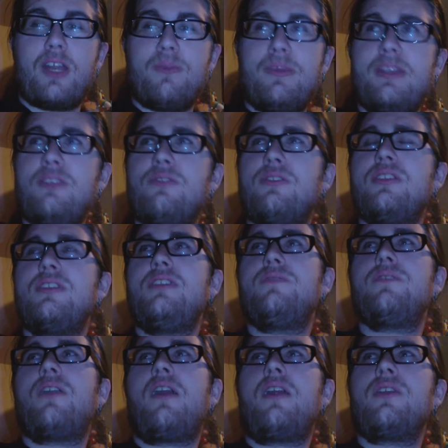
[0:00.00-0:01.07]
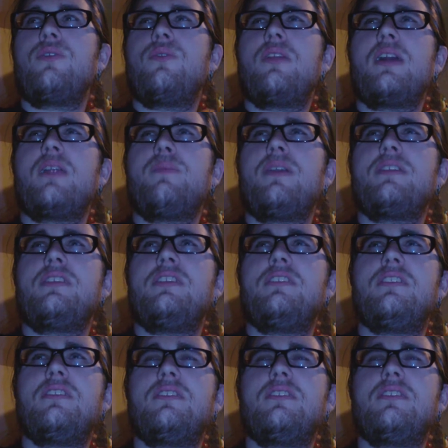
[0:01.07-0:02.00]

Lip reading: I mean, you could even argue that about the